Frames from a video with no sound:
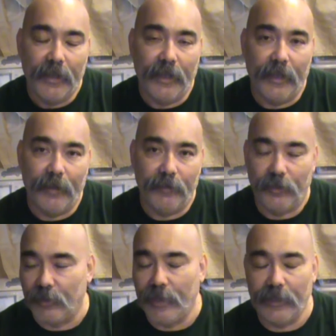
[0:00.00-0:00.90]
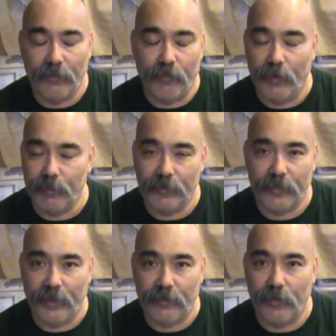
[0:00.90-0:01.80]
and you can add the
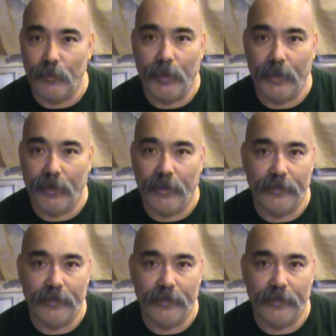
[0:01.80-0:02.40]
40% coupon on,